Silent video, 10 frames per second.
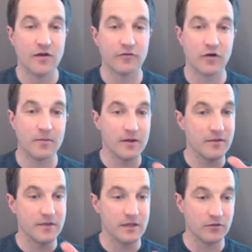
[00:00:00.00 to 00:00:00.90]
from
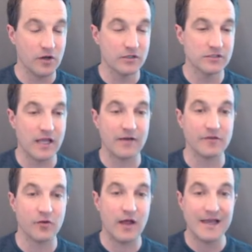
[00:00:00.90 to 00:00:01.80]
the lungs, the
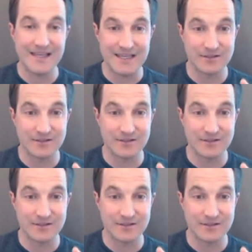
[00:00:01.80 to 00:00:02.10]
alveoli,